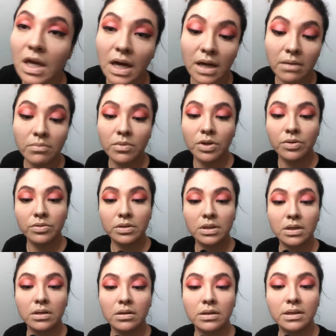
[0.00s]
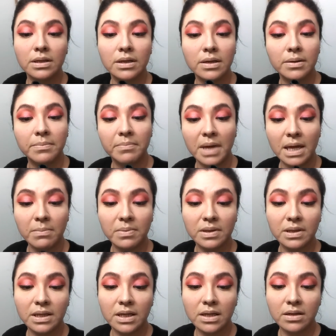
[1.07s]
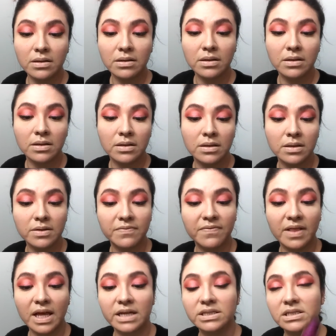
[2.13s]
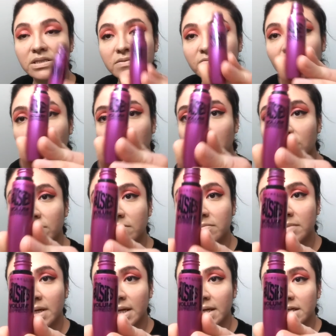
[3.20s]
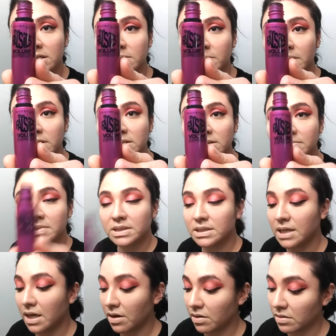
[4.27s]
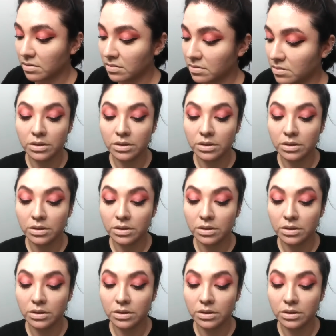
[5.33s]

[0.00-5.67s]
I'm using the Maybelline The Flashes Volume Express mascara.